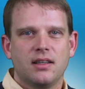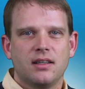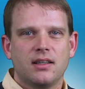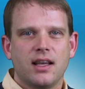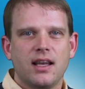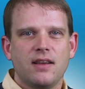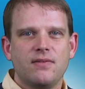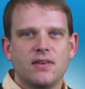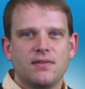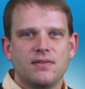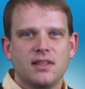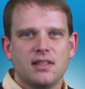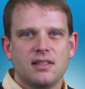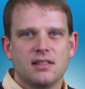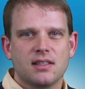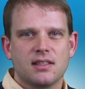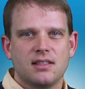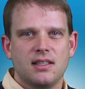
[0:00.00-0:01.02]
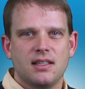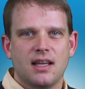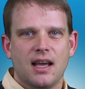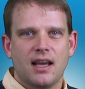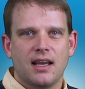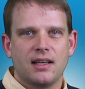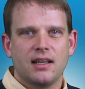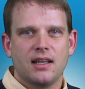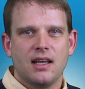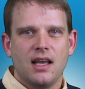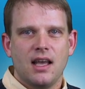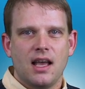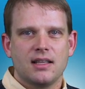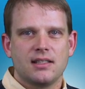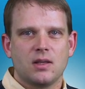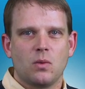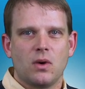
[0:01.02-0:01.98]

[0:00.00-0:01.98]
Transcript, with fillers: The A fifteen sixty-nine has a